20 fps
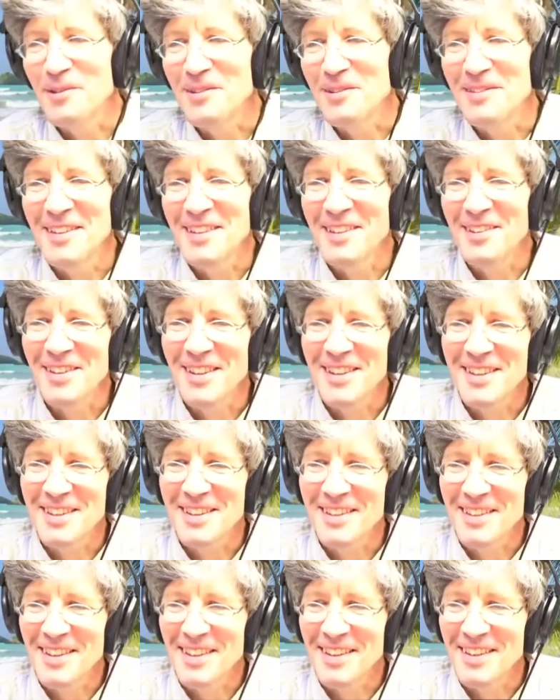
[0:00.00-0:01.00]
I know, that's
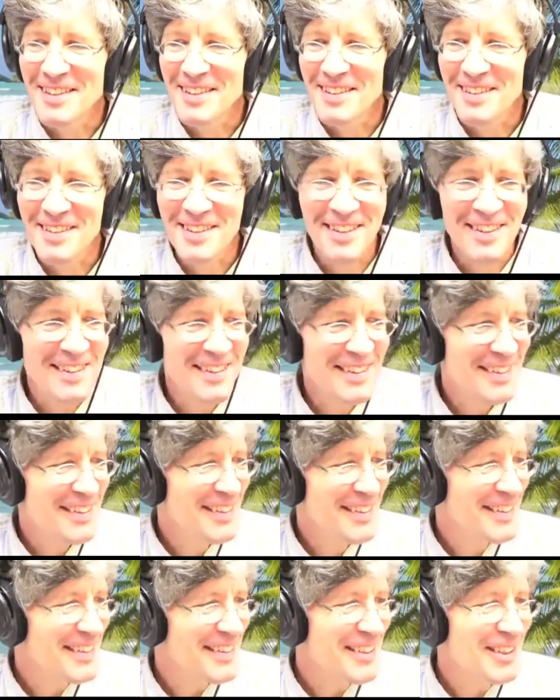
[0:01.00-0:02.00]
intense. It's like,
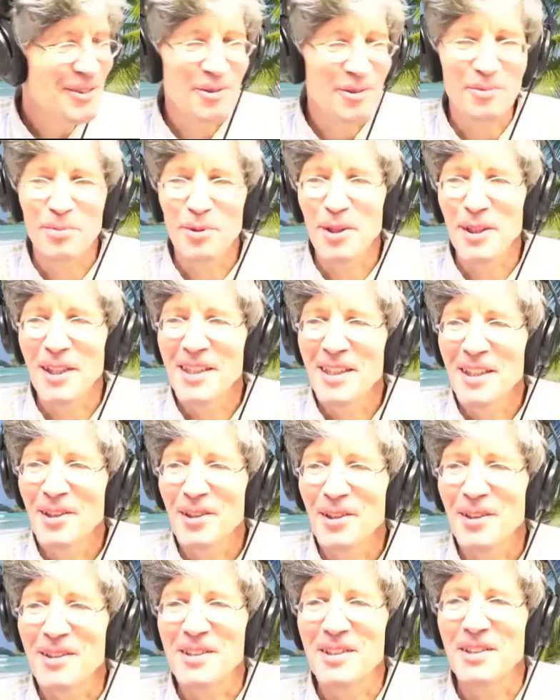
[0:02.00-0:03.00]
yeah, you don't put any
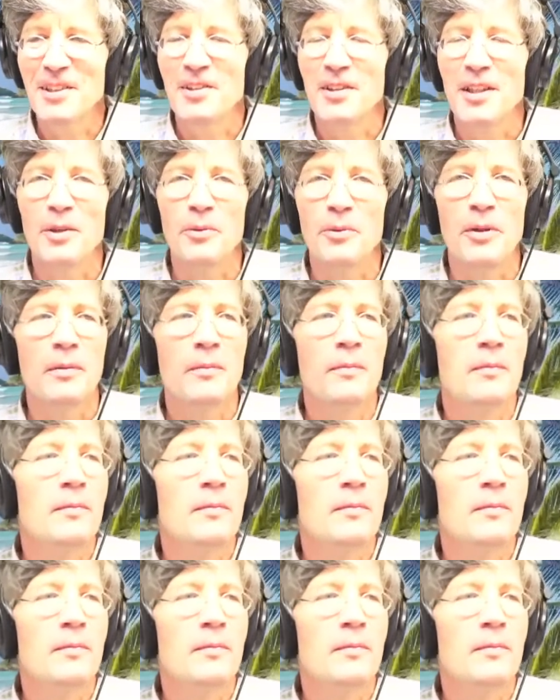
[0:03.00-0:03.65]
curtains near that one.